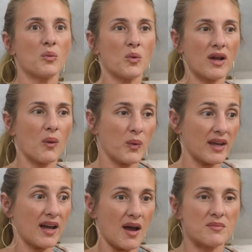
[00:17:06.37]

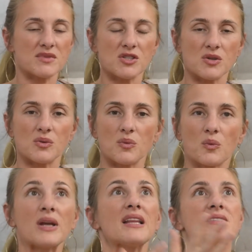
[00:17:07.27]
we come to
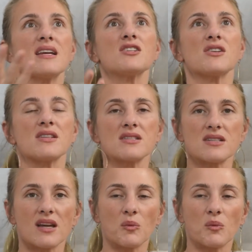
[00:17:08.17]
realizations.